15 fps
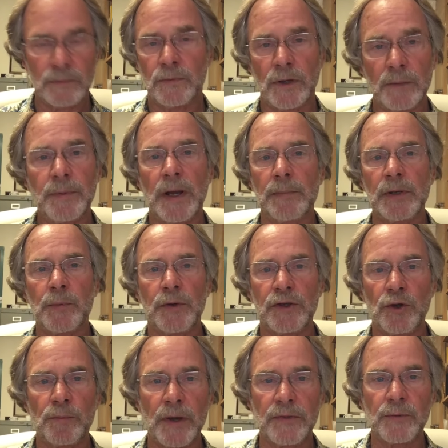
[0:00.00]
Well, probably what
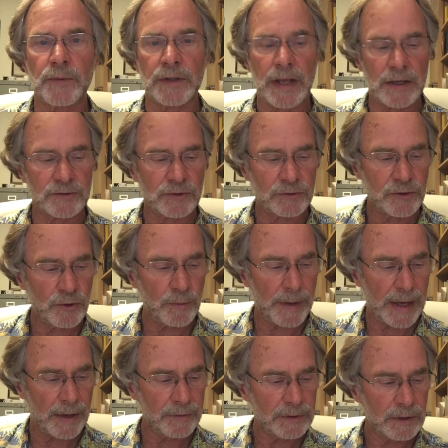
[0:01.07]
your mother would counsel you
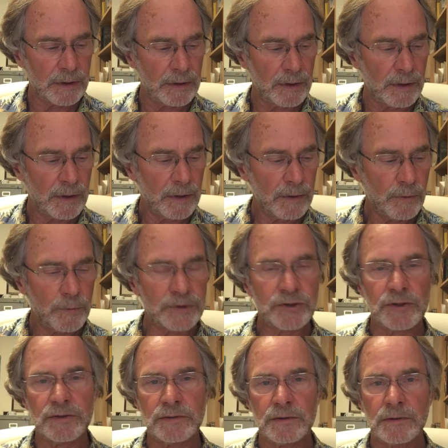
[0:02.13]
about, which
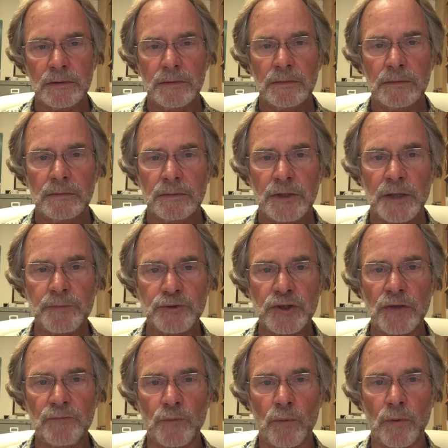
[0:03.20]
is keep
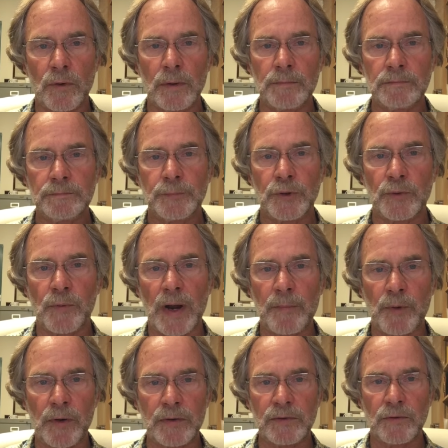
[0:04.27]
yourself warm, put a
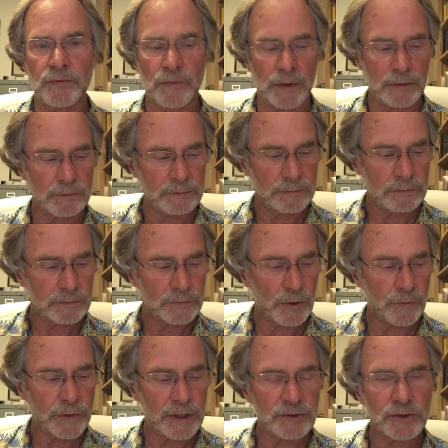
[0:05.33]
wrapper on your throat,
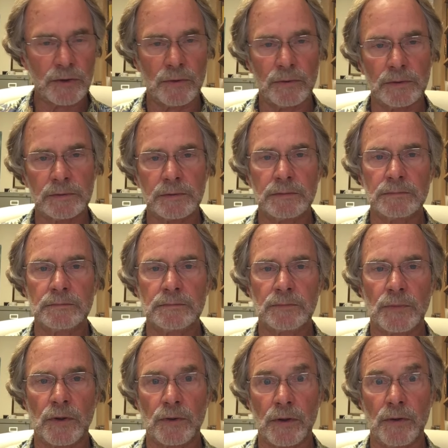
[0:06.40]
don't catch cold
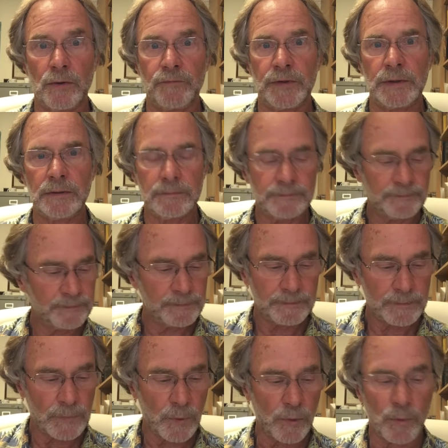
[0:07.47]
or COVID
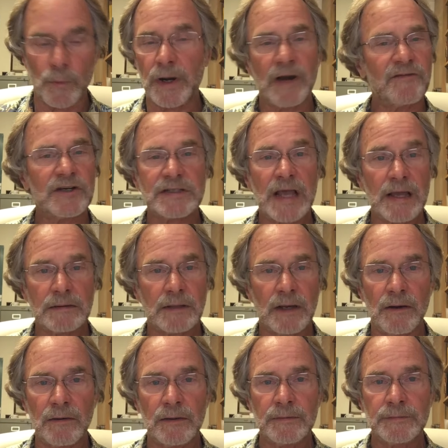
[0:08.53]
or whatever's out
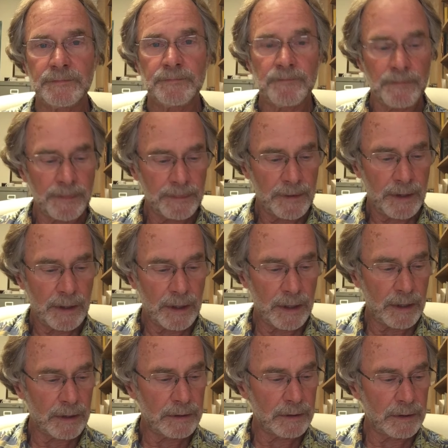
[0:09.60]
there,
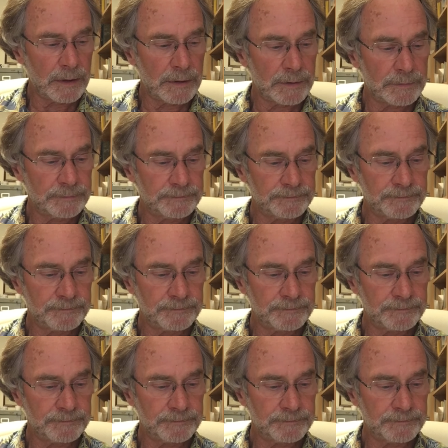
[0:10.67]
and